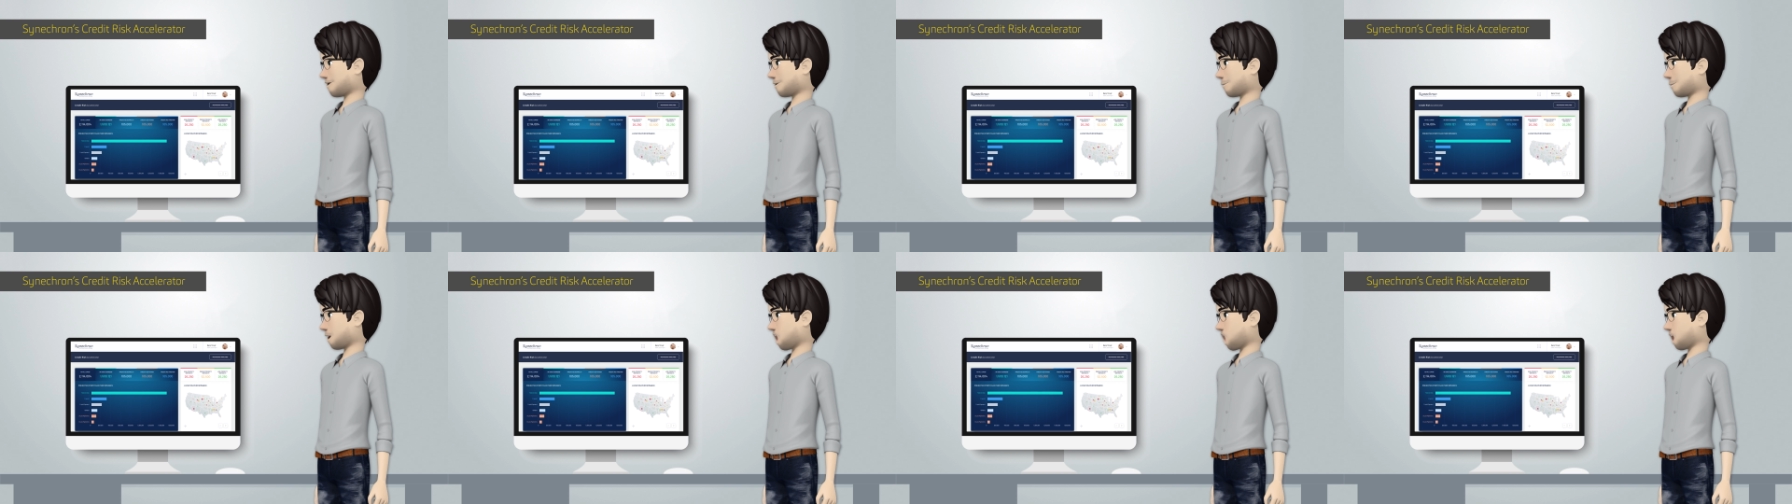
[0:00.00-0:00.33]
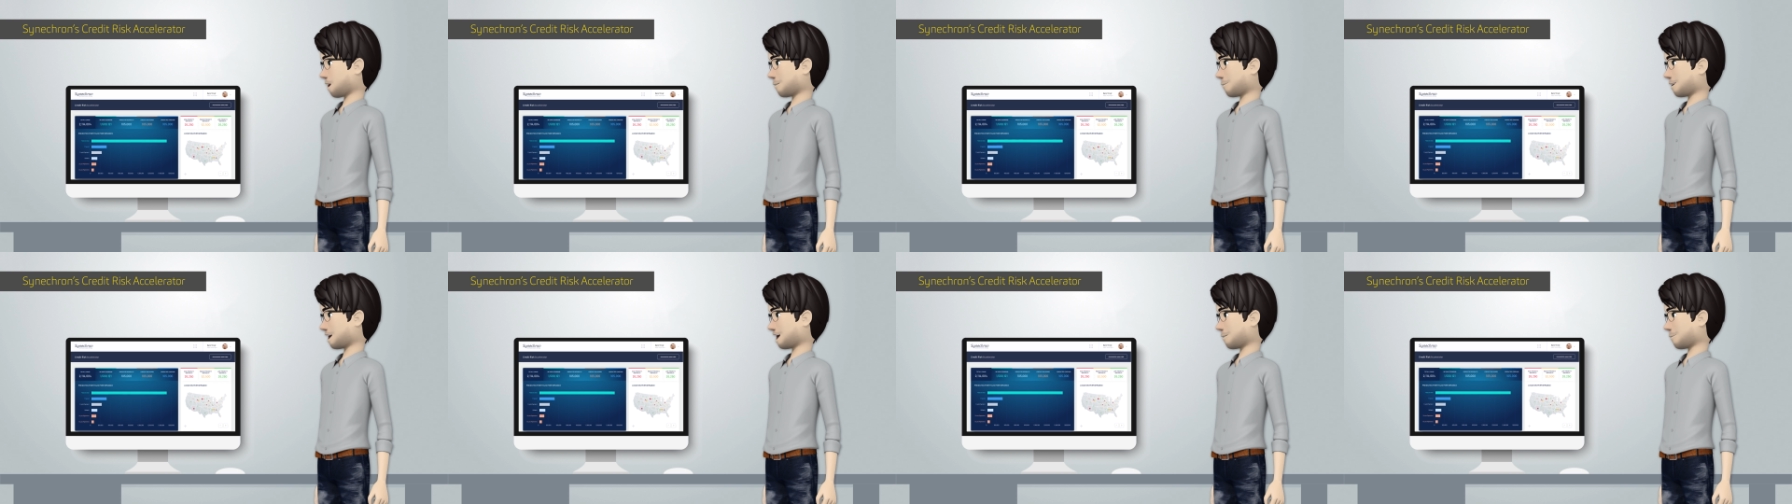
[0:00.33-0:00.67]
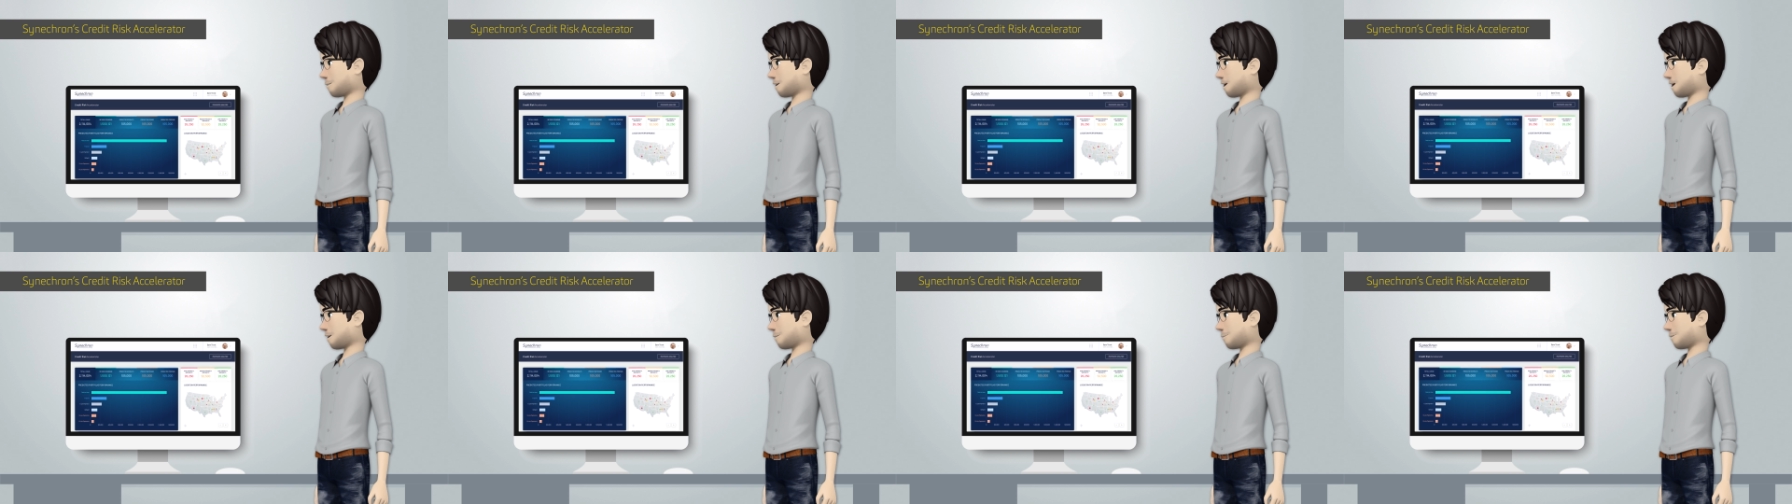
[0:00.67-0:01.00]
their credit
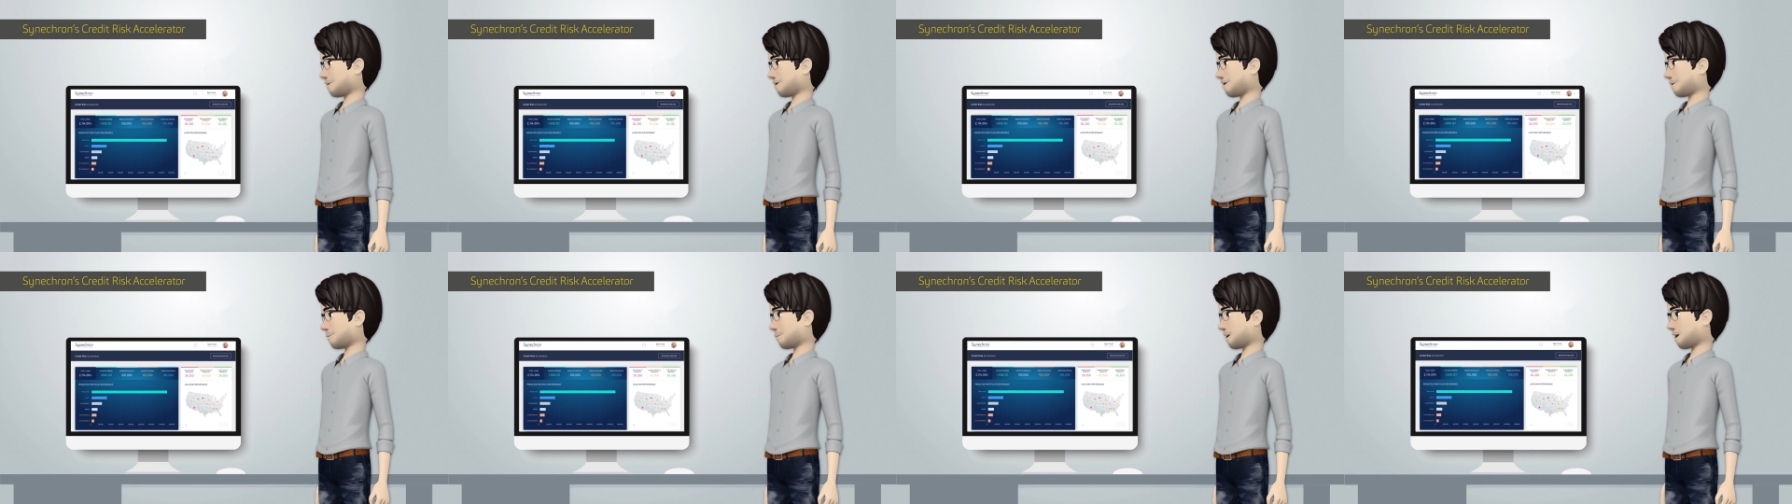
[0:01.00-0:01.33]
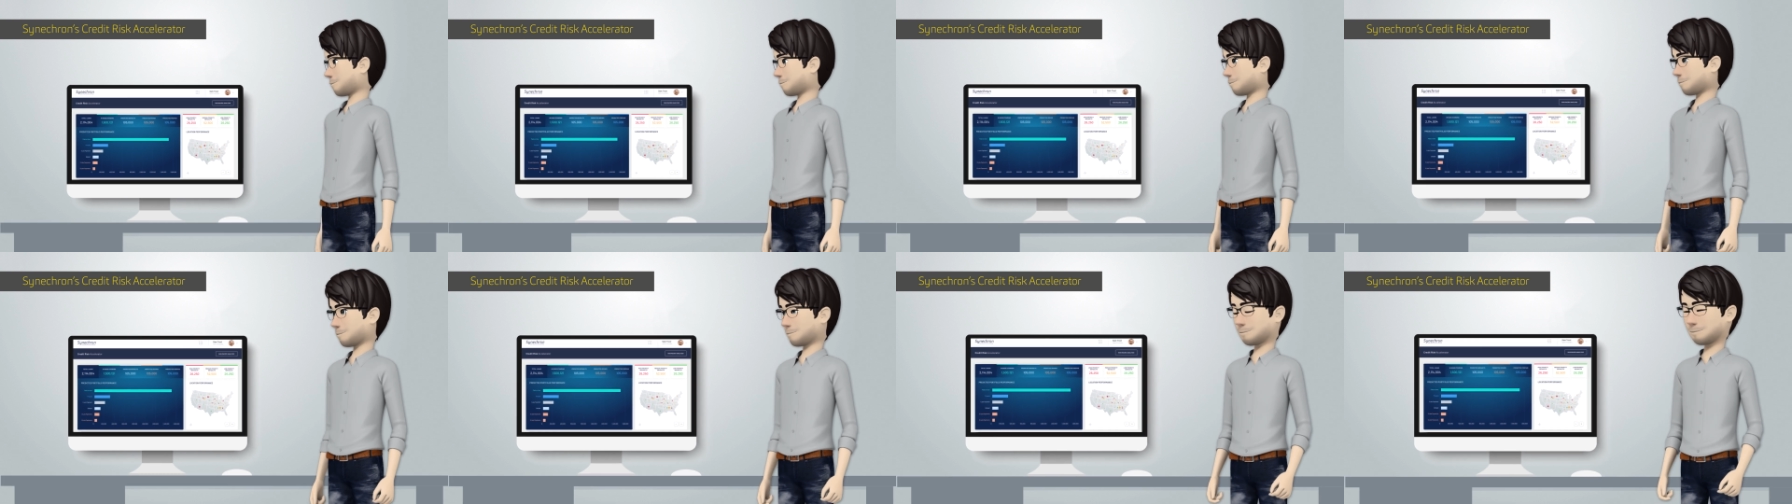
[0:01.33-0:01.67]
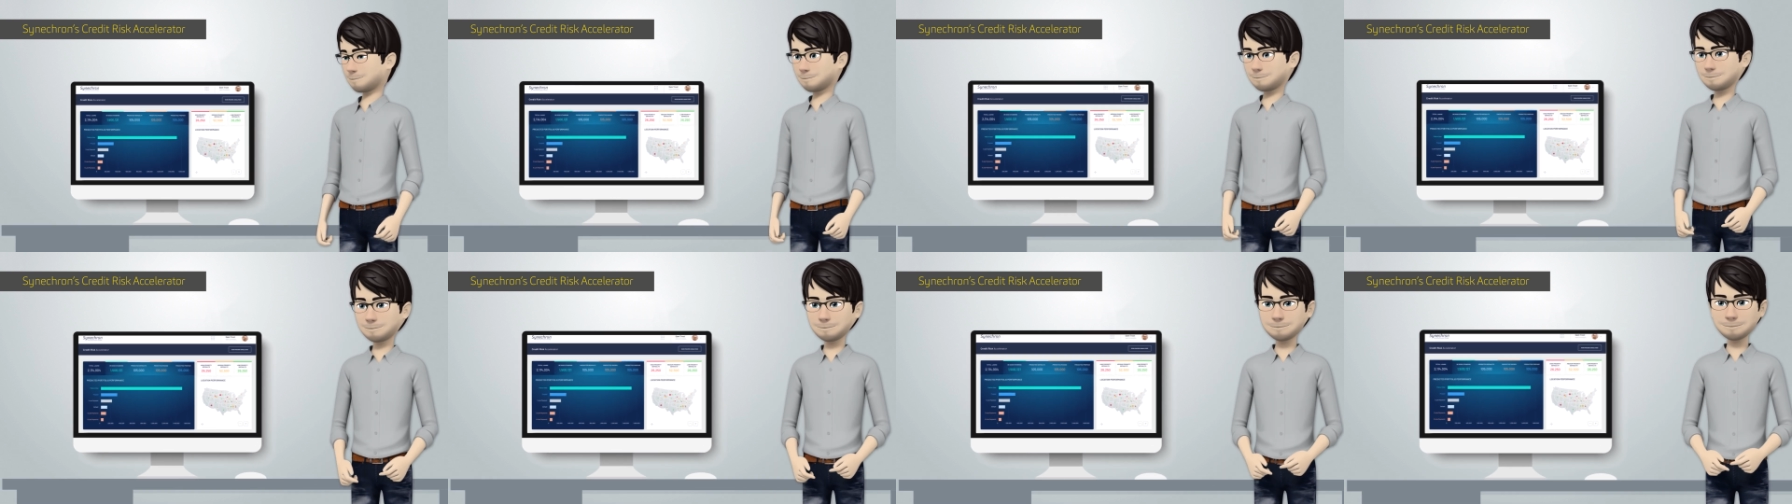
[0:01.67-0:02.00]
portfolios.
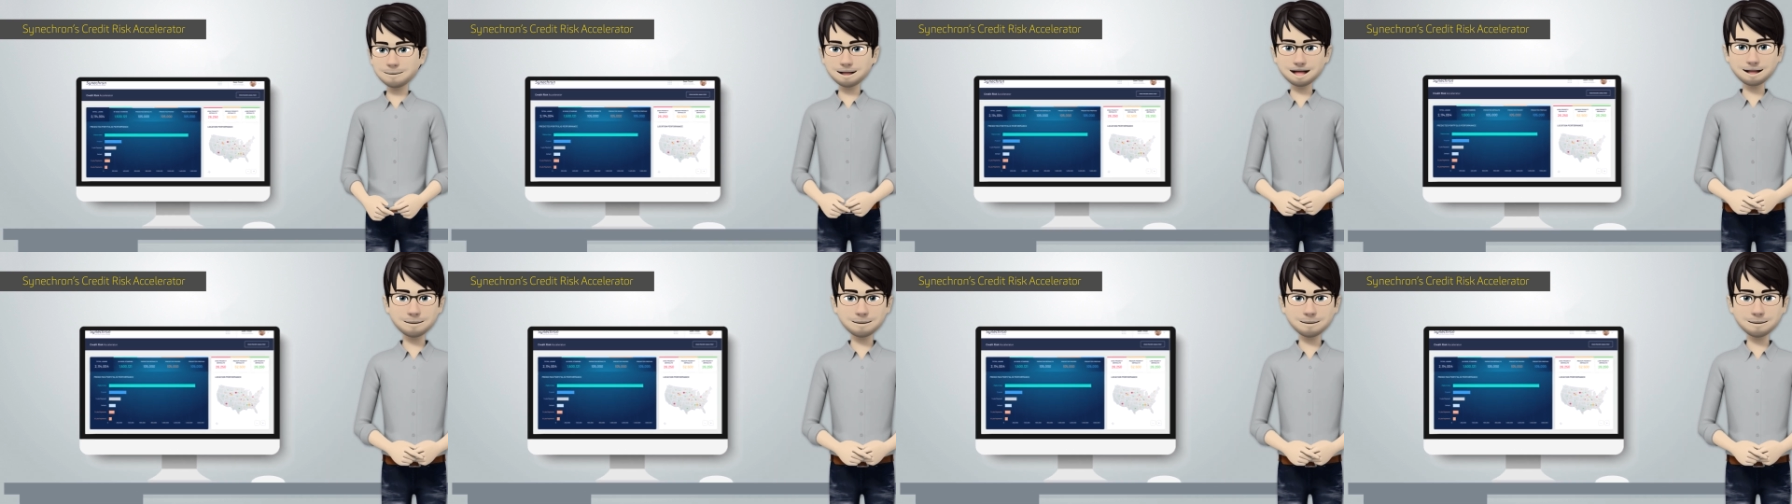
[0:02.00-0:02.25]
By